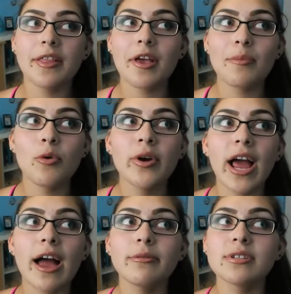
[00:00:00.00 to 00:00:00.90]
at that
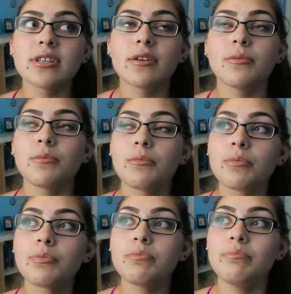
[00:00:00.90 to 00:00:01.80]
point, I was
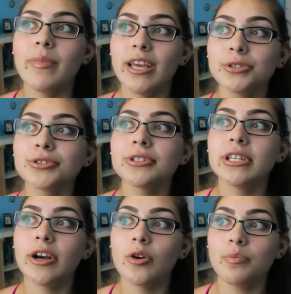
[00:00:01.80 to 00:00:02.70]

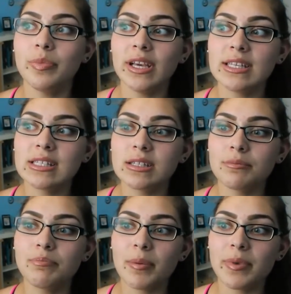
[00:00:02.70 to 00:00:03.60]
majorly obese,
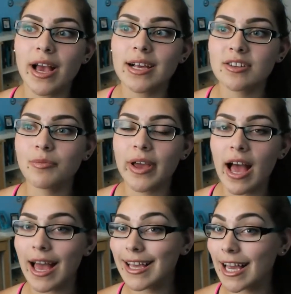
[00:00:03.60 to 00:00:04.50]
but because of my
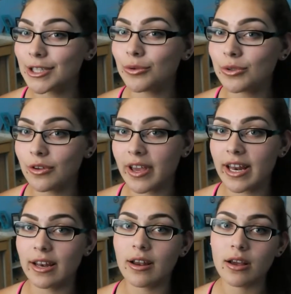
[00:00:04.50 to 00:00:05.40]
height, I don't look
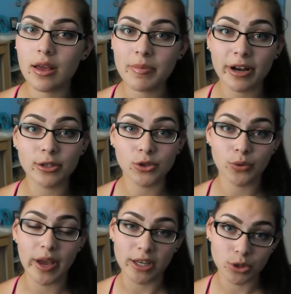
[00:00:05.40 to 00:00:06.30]
it compared
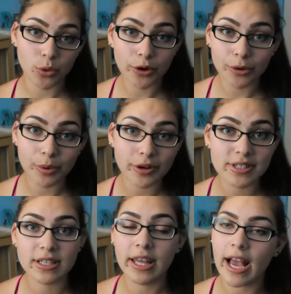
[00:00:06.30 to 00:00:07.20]
to a shorter person.